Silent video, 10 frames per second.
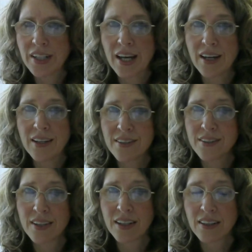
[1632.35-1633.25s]
3
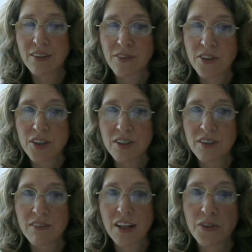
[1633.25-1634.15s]
days, the first
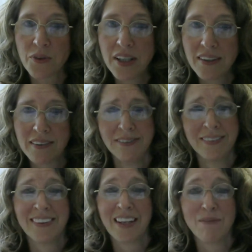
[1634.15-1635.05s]
to next week.
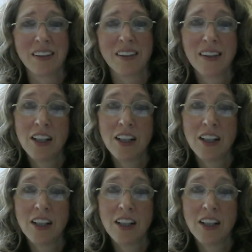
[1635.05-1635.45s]
So I'm like,